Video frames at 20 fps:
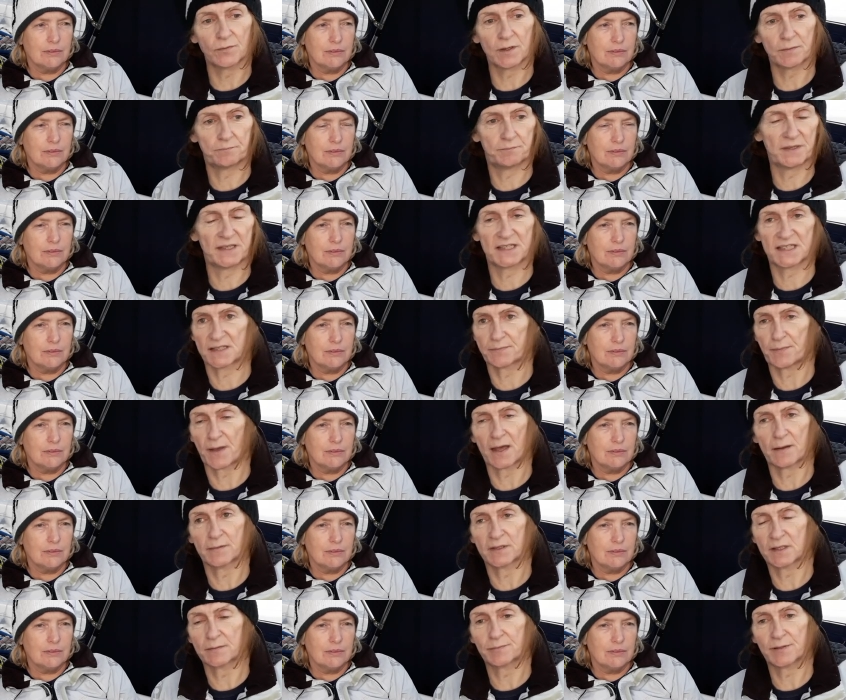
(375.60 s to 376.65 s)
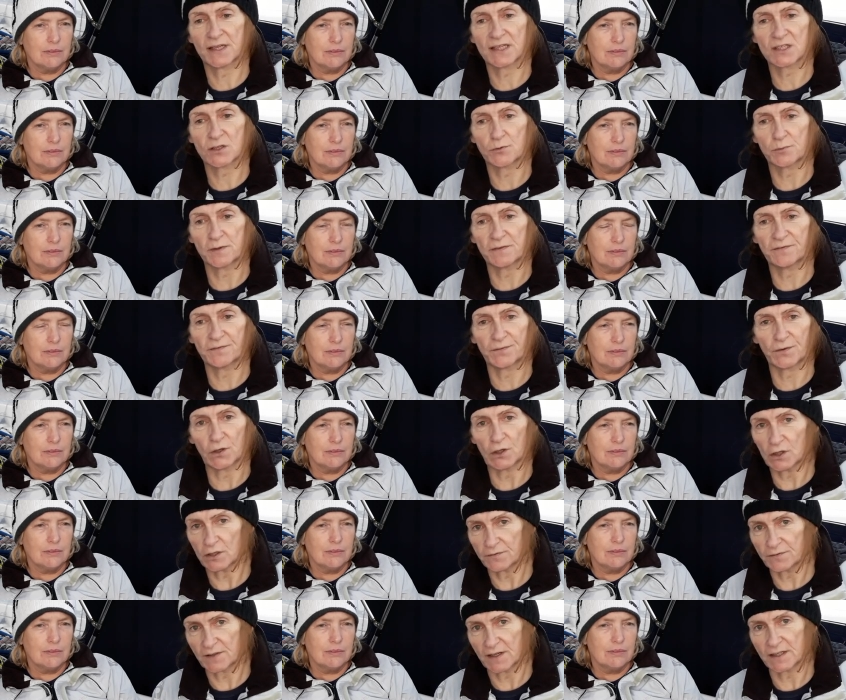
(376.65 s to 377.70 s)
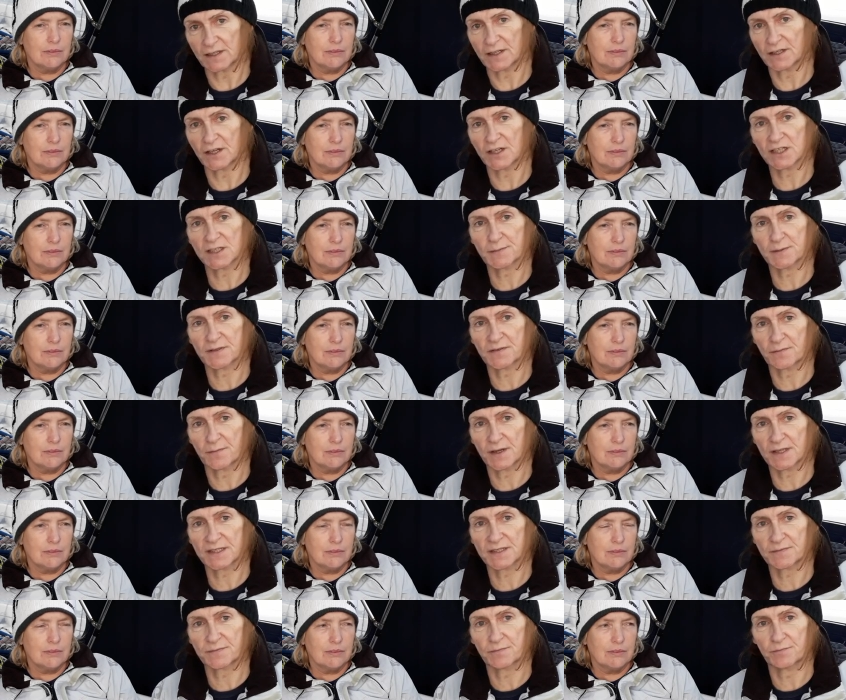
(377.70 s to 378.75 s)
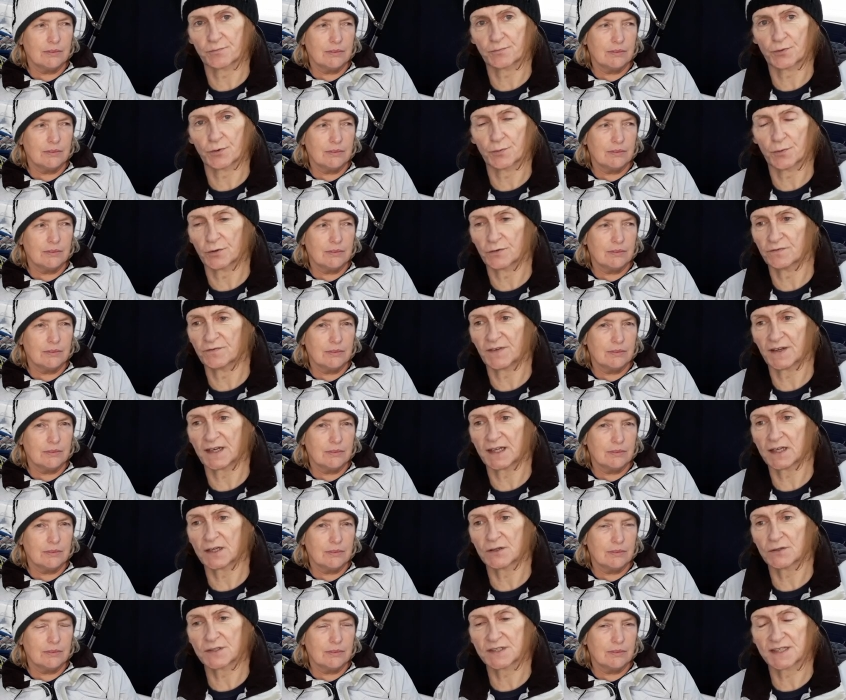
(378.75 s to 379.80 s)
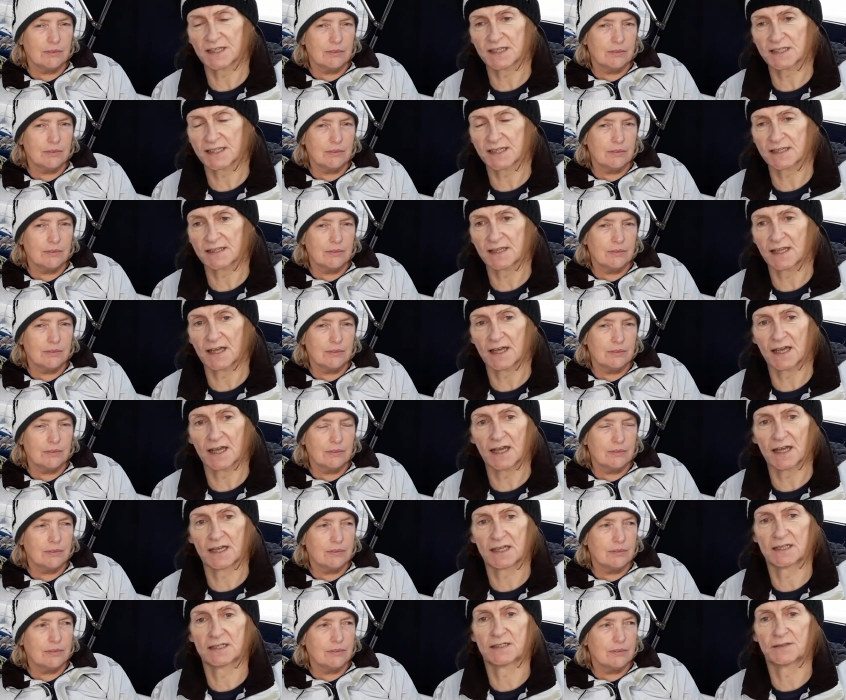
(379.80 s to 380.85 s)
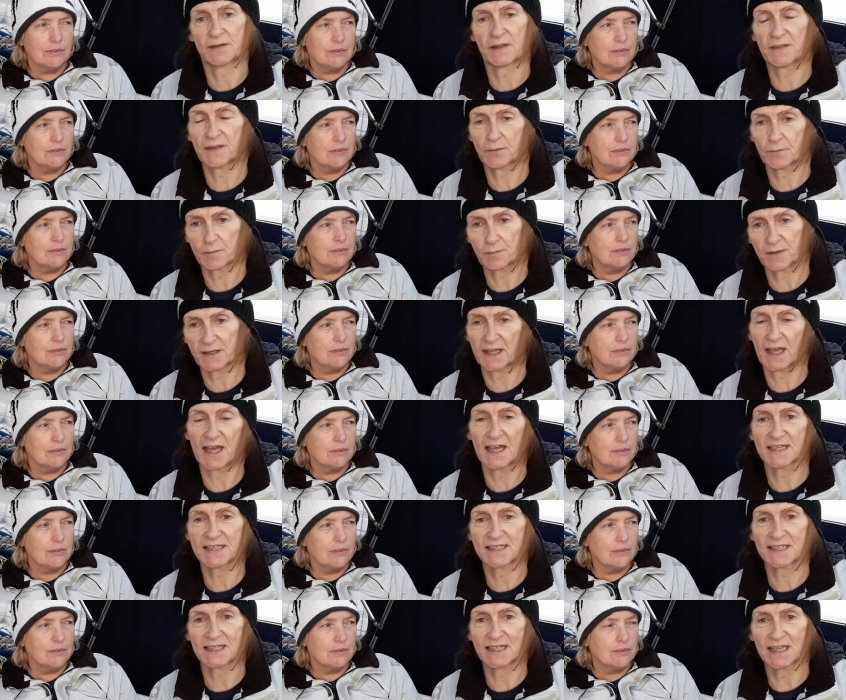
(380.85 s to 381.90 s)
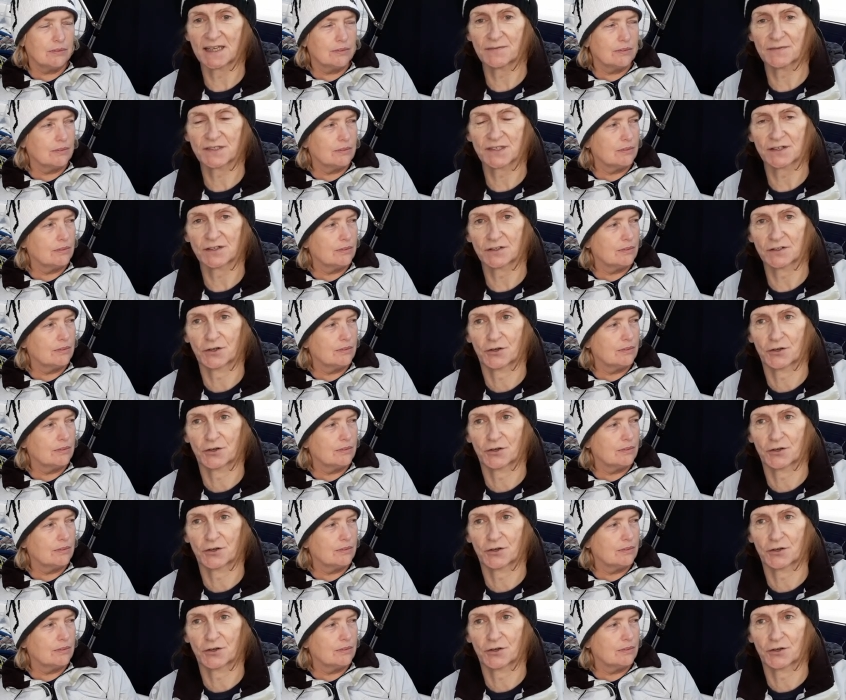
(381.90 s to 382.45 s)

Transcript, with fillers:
Speaker 1: we'd be spamming the place. It would be full of little announcements from us promoting videos, things like that, and I think we'd get asked to leave certain